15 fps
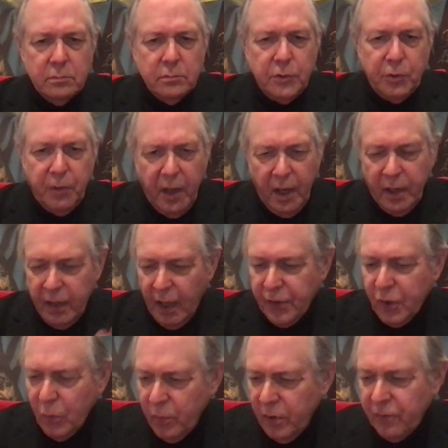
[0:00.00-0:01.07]
You can't get
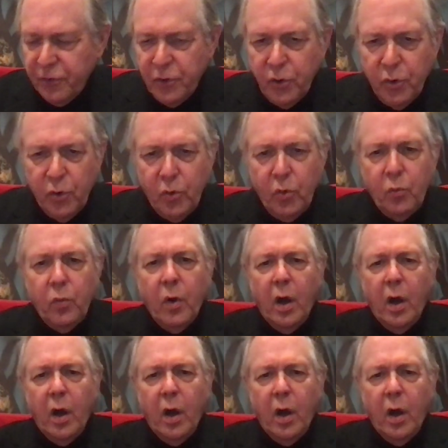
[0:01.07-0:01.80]
them. If you